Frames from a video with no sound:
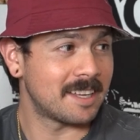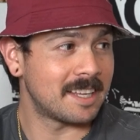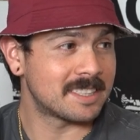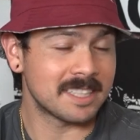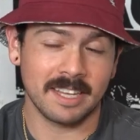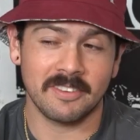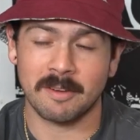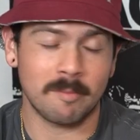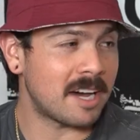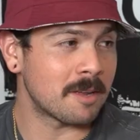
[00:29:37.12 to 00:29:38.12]
It's the living
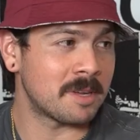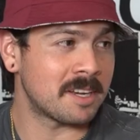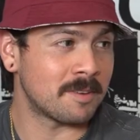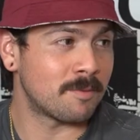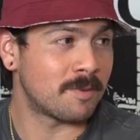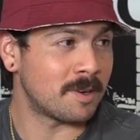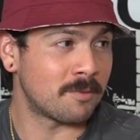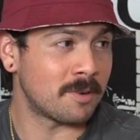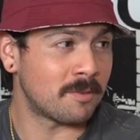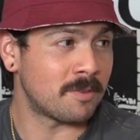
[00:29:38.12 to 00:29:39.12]
embodiment of
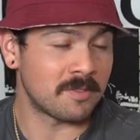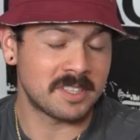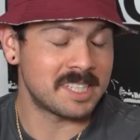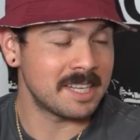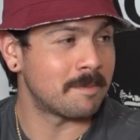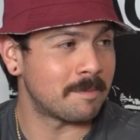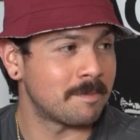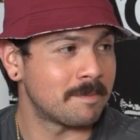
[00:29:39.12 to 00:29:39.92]
the team.